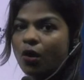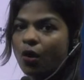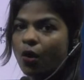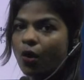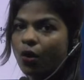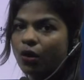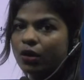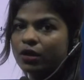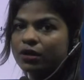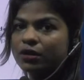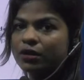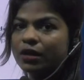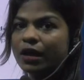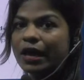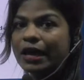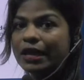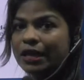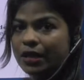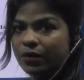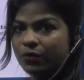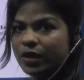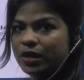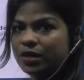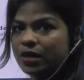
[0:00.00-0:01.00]
or
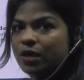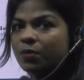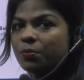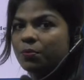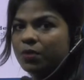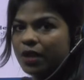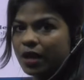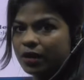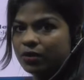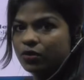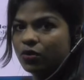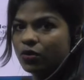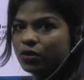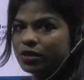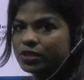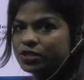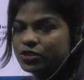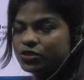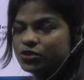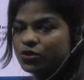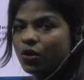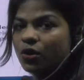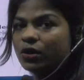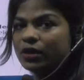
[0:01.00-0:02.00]
elevated blood
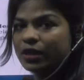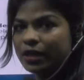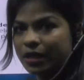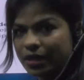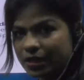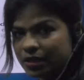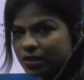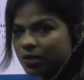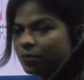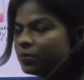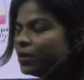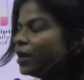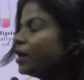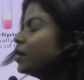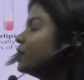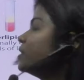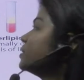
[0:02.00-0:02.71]
cholesterol in the blood.